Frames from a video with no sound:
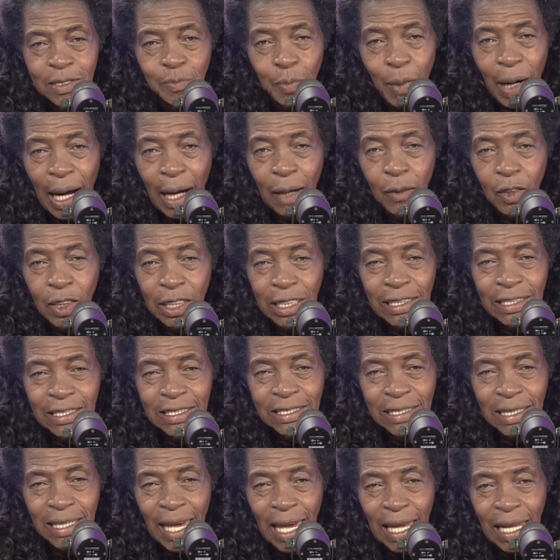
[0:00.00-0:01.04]
byways,
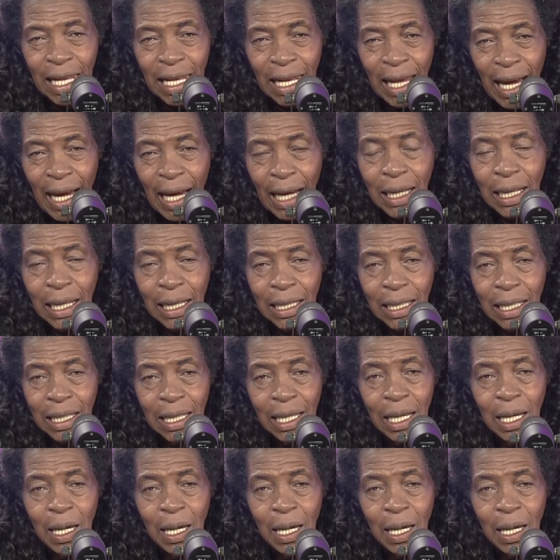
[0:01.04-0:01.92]
and I